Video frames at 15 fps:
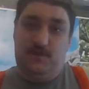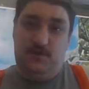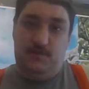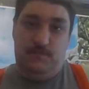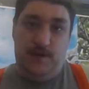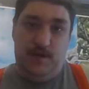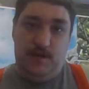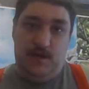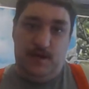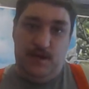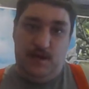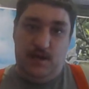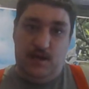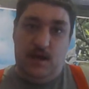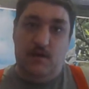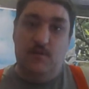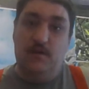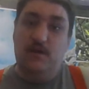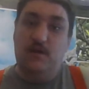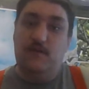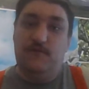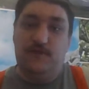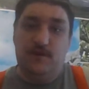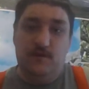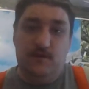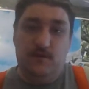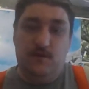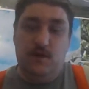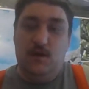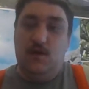
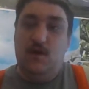to